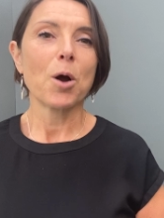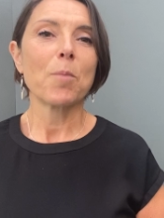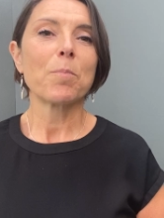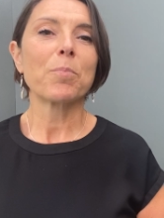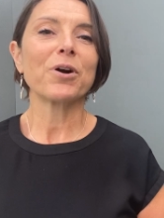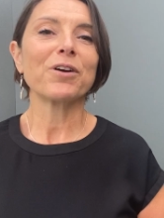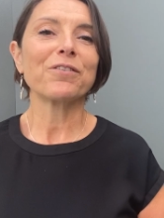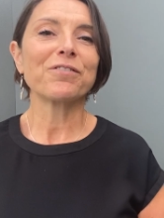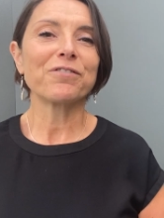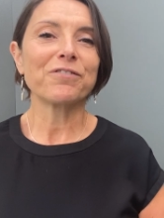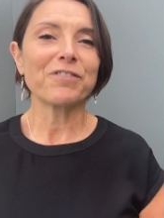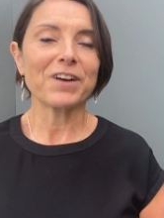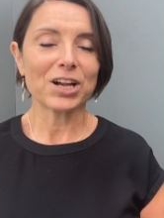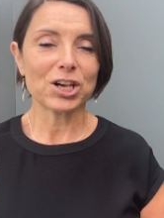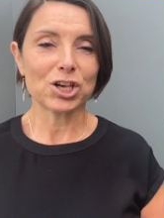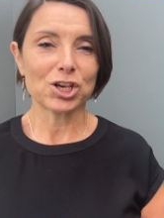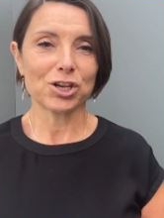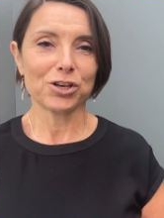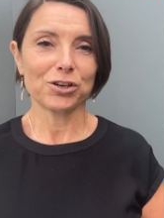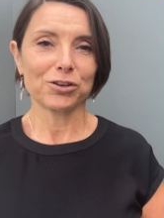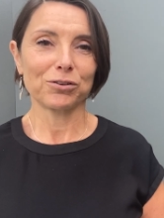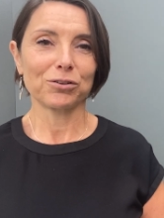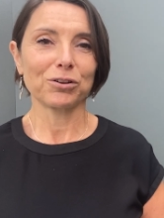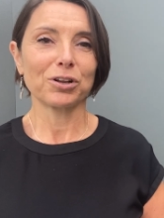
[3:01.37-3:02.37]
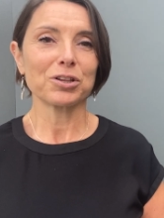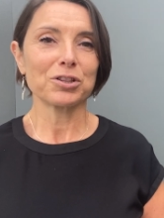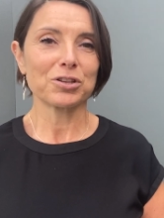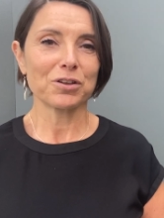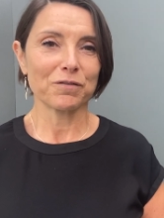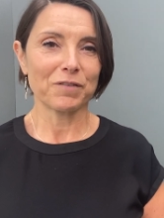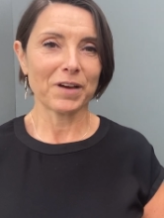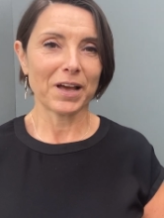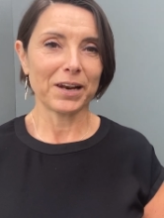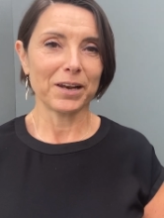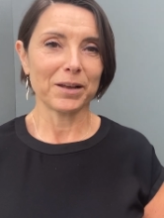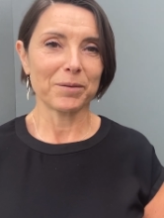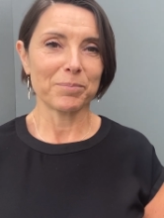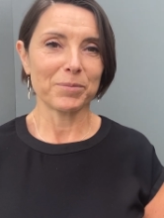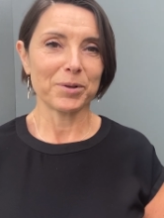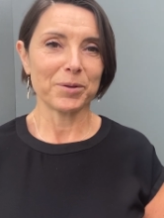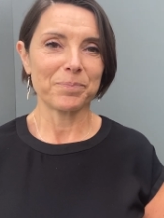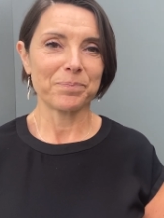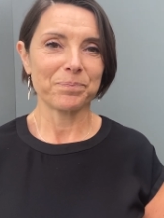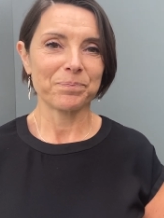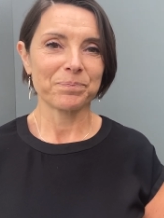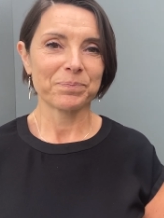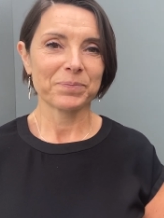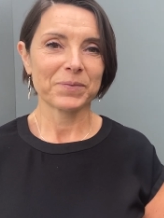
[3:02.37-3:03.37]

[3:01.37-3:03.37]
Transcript: professional development,